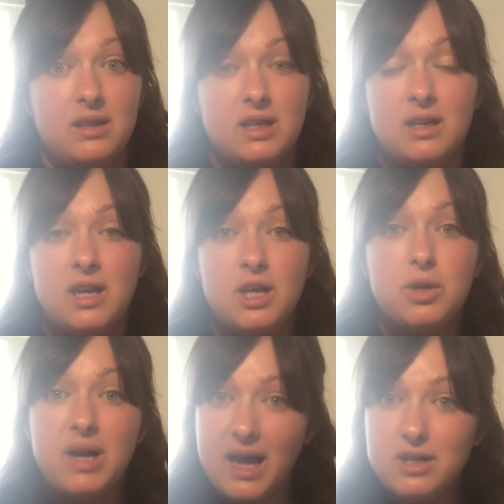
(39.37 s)
that
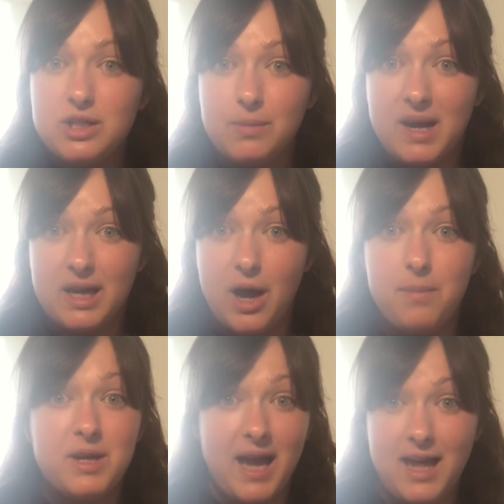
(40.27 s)
you can do your
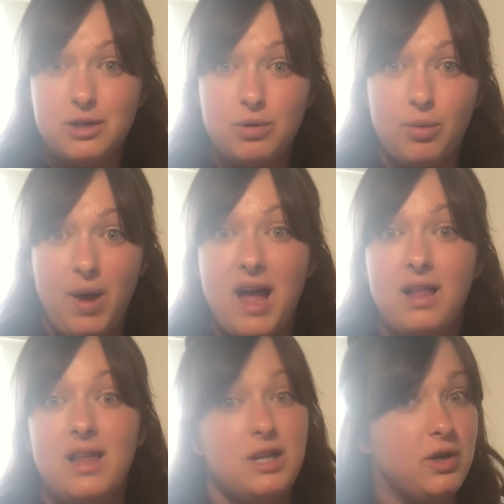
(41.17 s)
makeup, you can do it
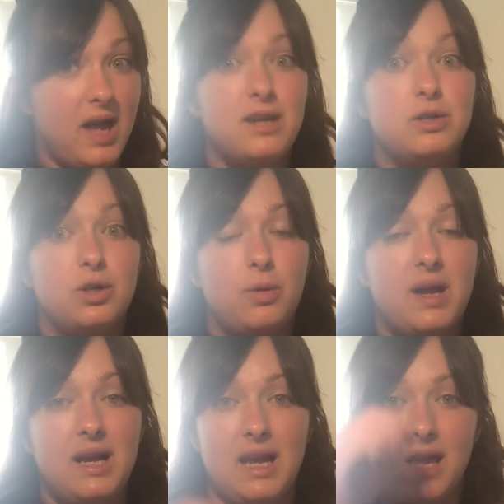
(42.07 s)
well, and you can do it
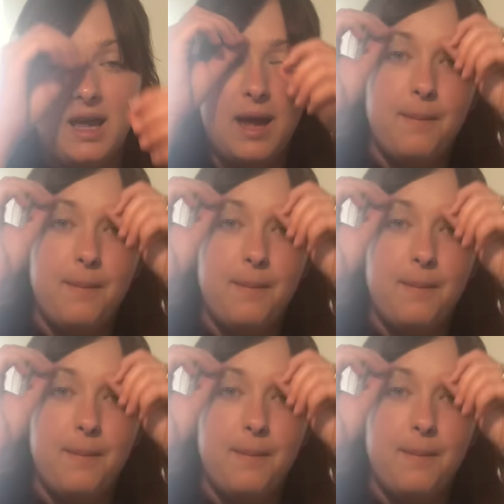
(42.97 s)
quickly.